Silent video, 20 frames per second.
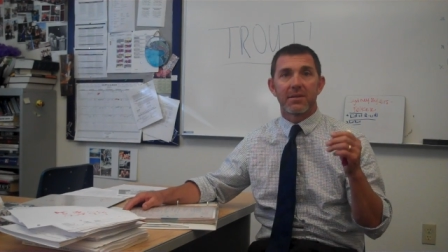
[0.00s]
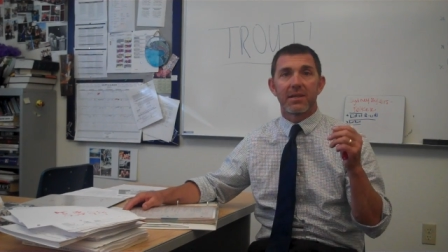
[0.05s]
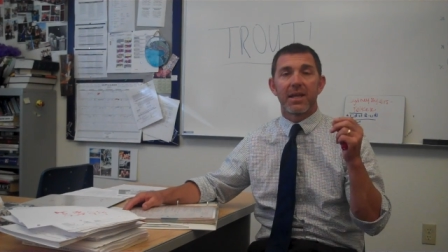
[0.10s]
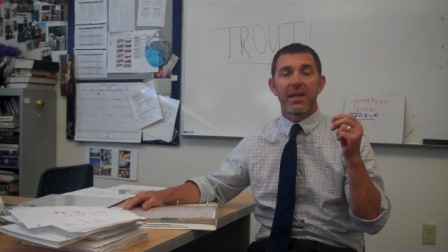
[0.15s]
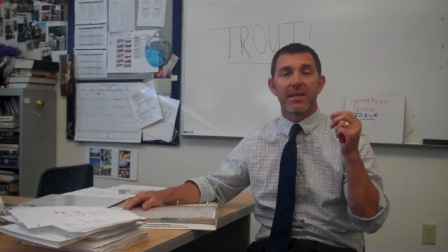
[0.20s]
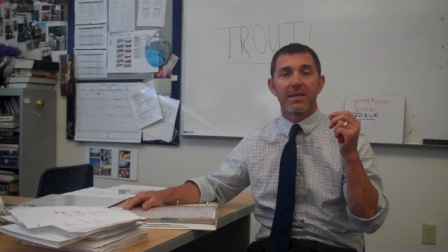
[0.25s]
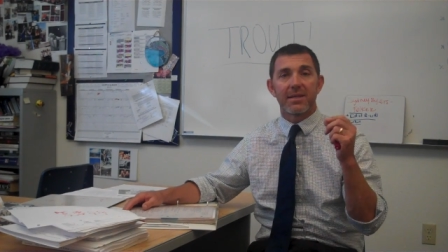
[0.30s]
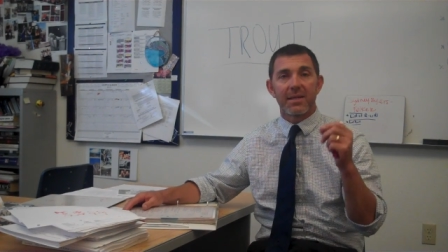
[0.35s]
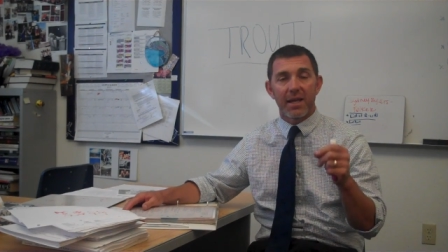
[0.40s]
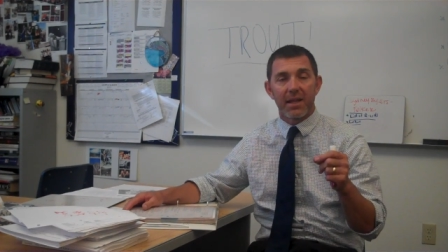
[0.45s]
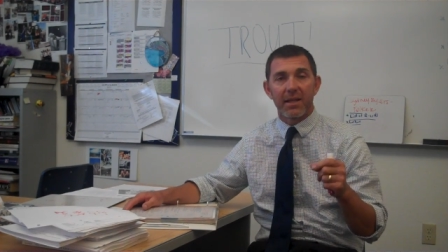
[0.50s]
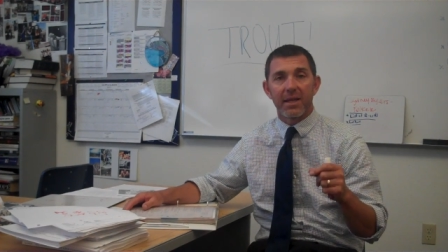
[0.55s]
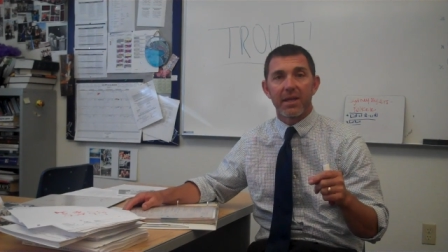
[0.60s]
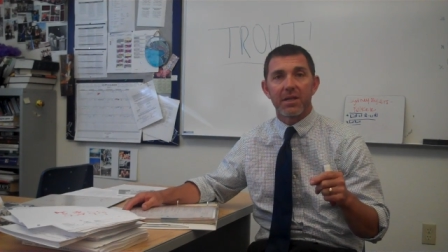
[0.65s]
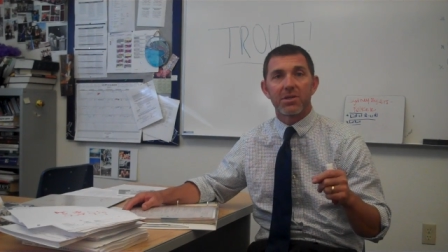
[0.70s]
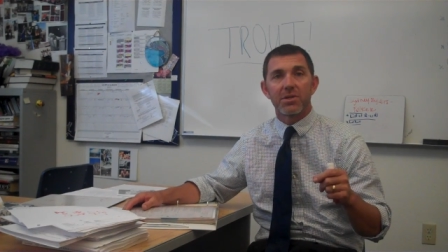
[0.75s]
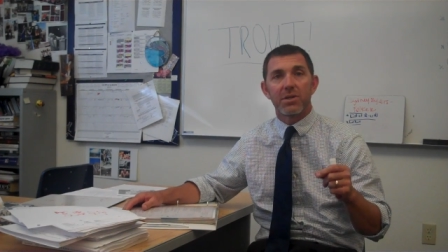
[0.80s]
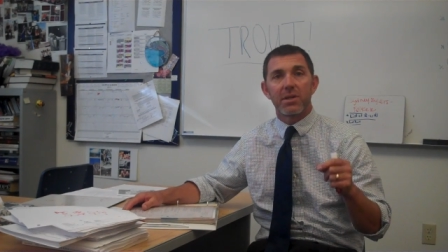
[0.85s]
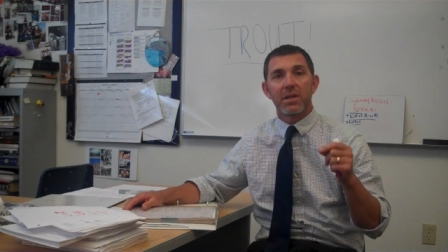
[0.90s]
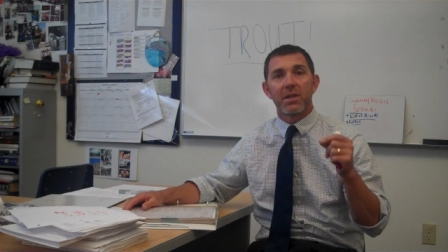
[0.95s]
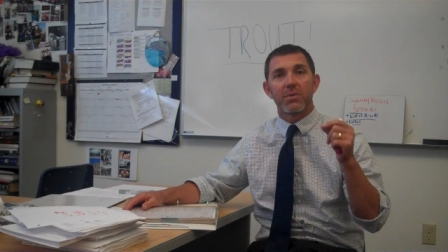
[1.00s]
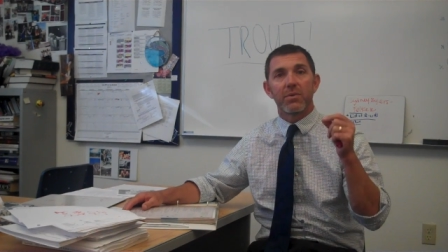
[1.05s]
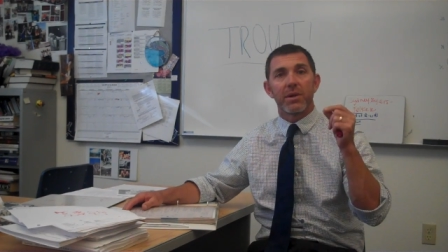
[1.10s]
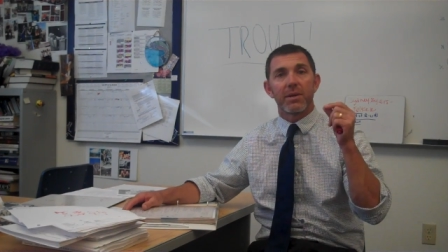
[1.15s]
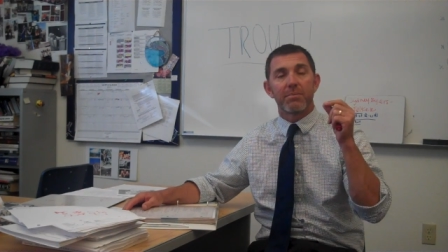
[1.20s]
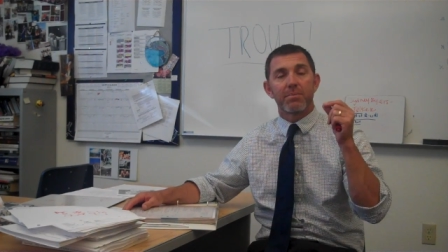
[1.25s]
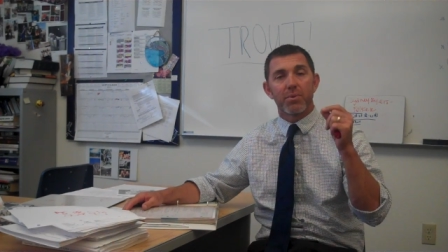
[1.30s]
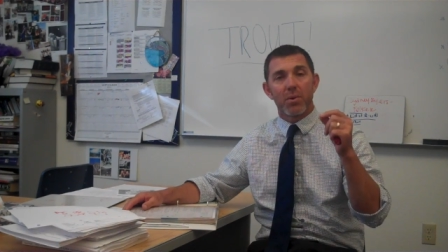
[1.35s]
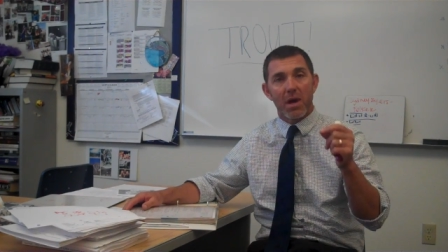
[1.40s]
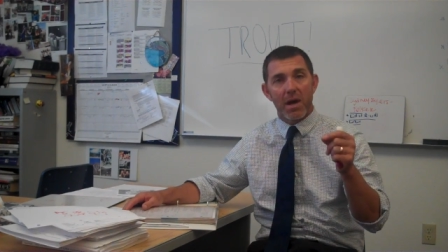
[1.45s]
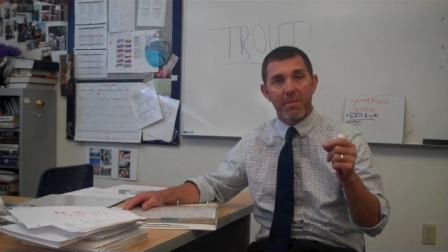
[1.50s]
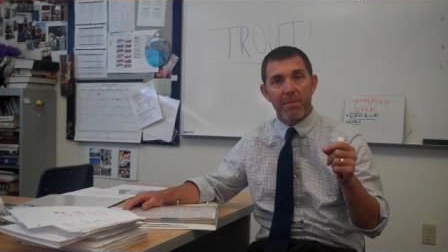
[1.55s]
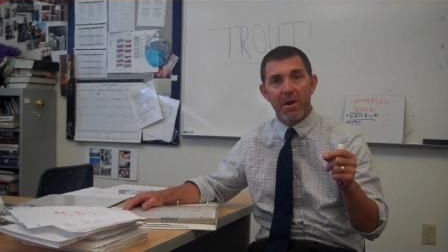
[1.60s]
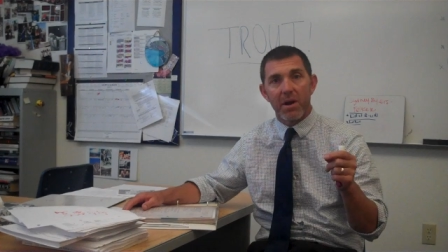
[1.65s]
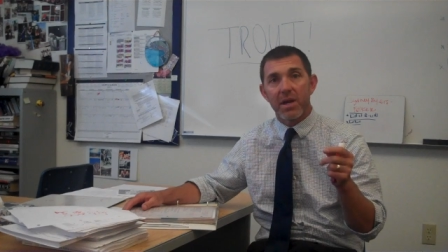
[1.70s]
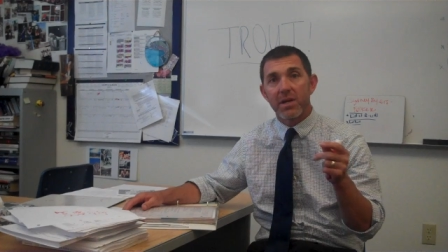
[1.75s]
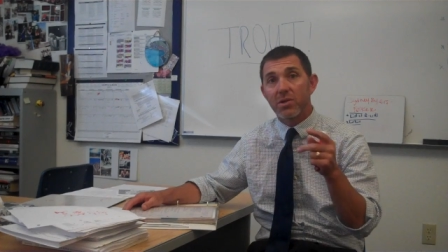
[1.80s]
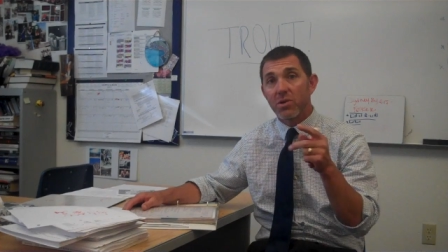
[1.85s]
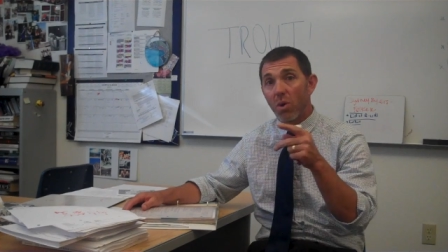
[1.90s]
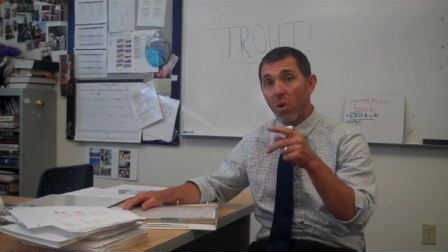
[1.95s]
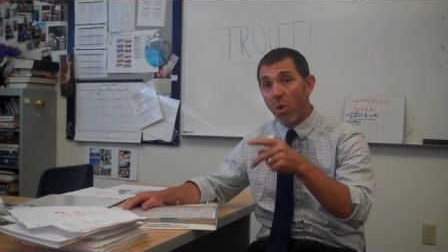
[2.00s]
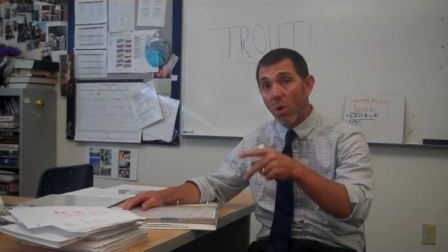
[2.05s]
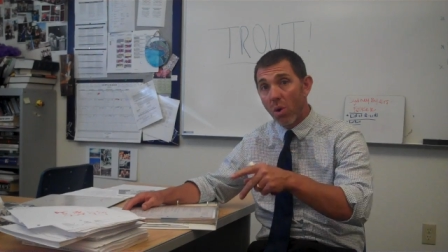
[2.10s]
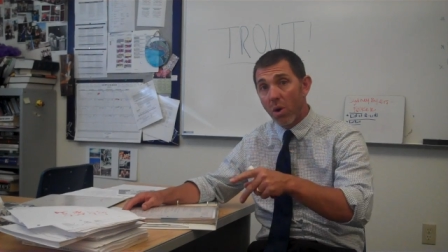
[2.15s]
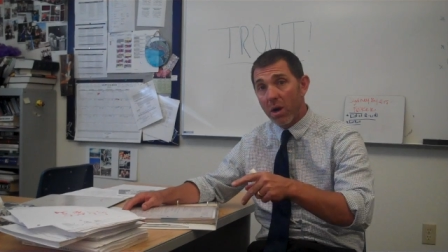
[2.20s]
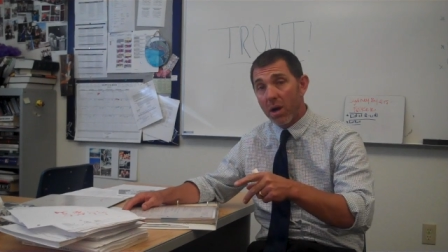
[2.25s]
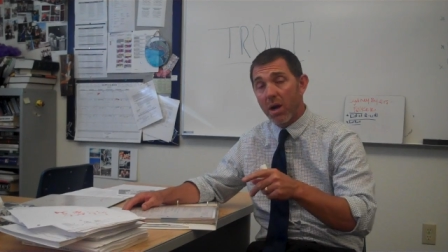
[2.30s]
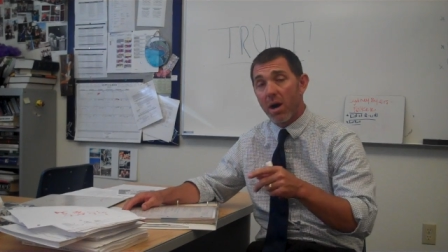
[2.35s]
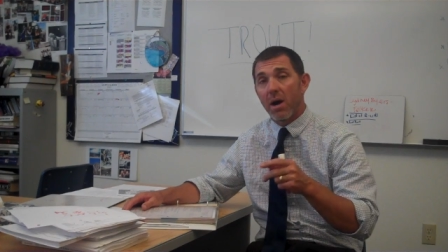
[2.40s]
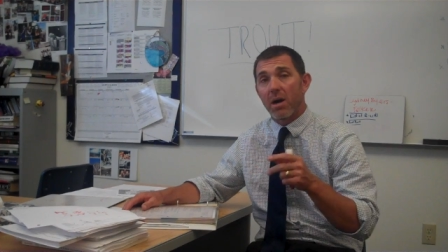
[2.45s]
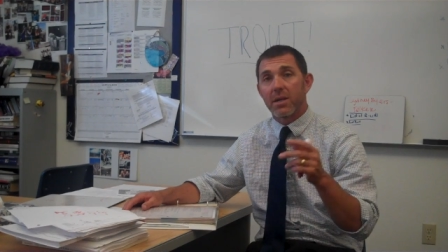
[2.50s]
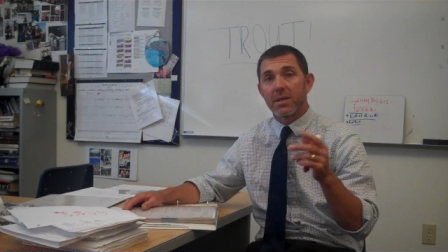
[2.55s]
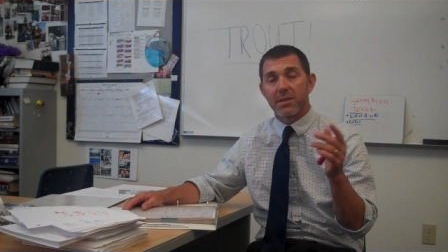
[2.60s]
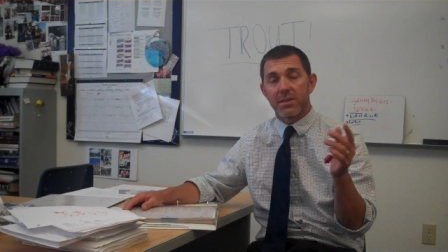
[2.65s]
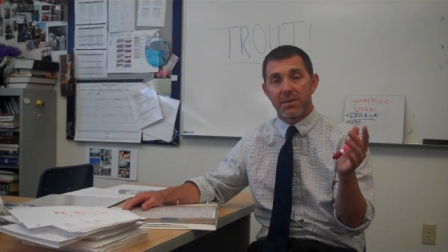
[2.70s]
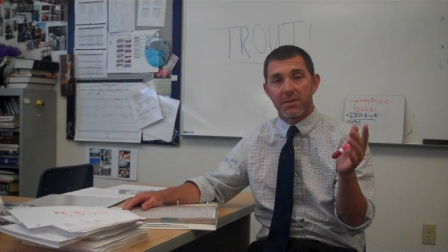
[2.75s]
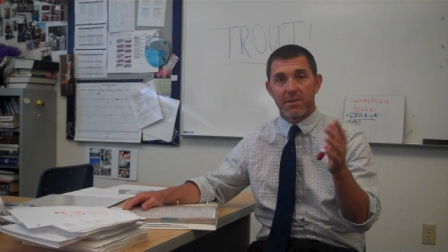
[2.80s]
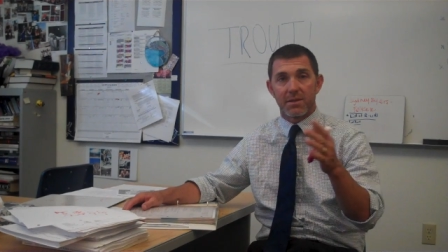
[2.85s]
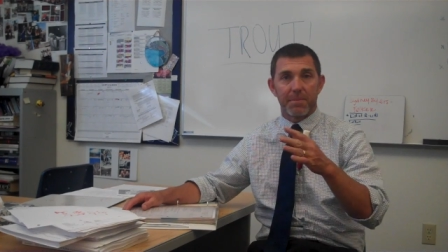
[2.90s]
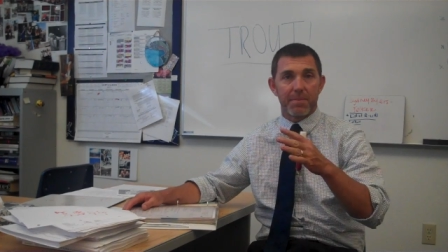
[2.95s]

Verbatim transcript: To get delegates, you need to win primaries or caucuses,